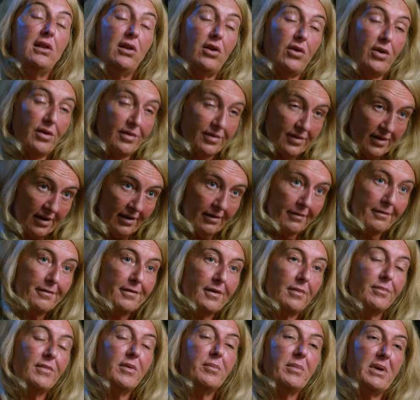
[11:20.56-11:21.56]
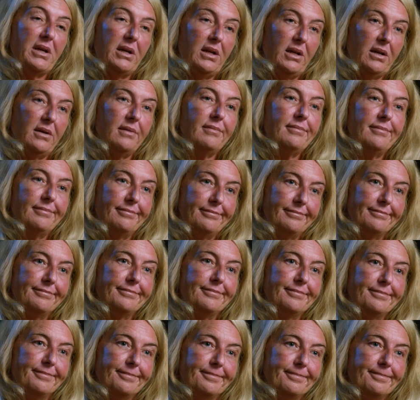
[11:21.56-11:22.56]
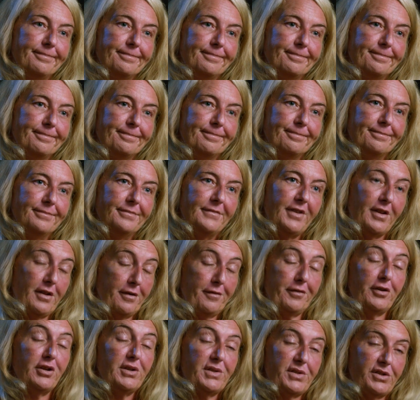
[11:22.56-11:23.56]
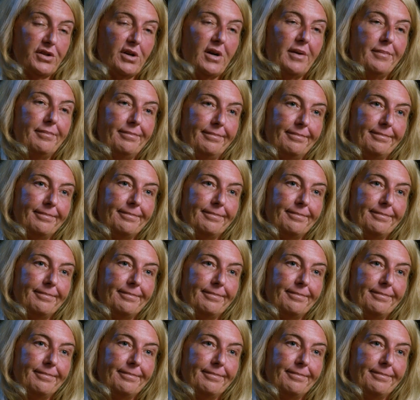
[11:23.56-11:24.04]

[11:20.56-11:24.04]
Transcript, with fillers: learnt that from the media for the first time.